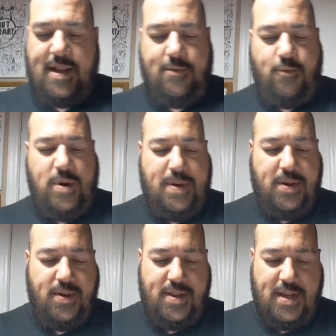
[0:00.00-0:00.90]

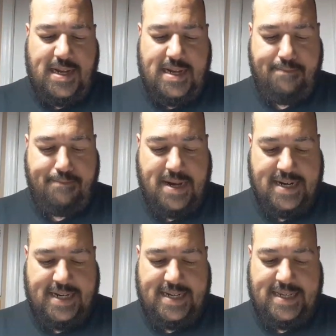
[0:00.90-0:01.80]
rebuild
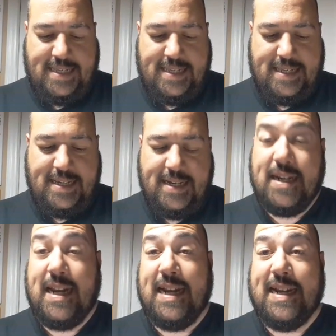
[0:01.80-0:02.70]
bodies,
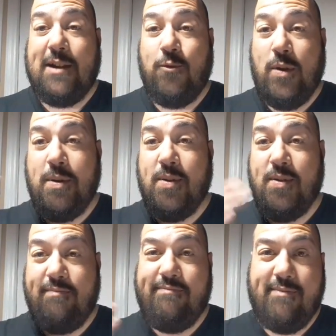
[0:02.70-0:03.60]
like rebuild
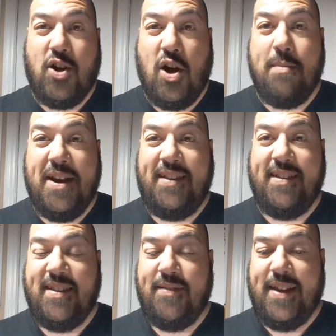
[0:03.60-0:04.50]
car bodies
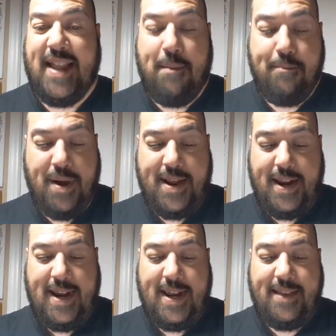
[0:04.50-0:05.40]
and stuff like that. But
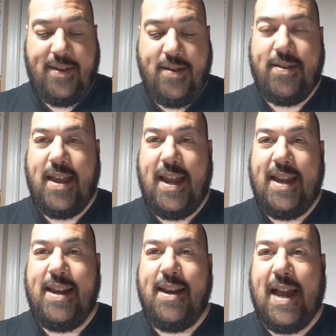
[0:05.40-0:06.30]
it is used
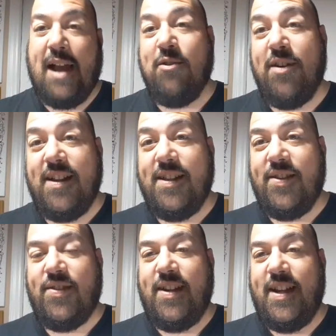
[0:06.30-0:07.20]
in our
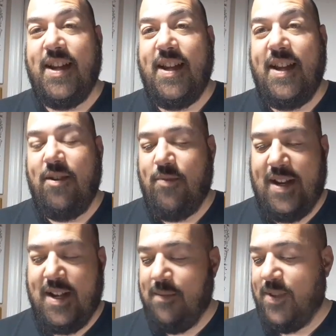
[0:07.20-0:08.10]
industry when
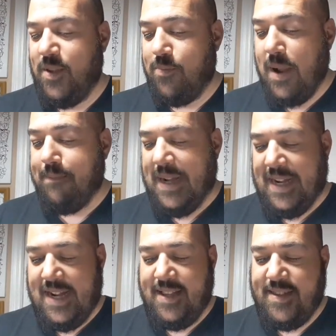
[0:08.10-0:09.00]
it comes to prop
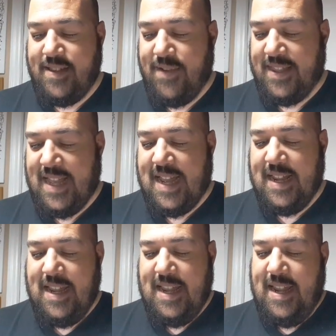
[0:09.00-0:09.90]
making and stuff like that.
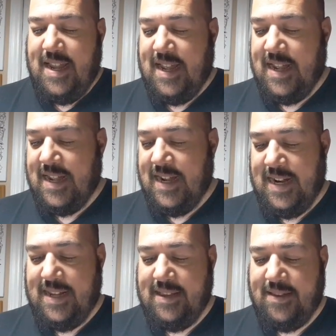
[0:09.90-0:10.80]

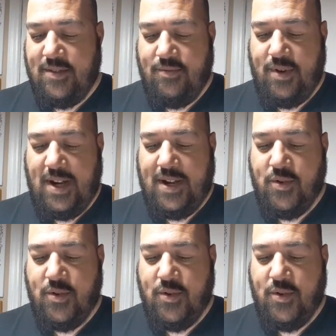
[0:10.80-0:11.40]
It is really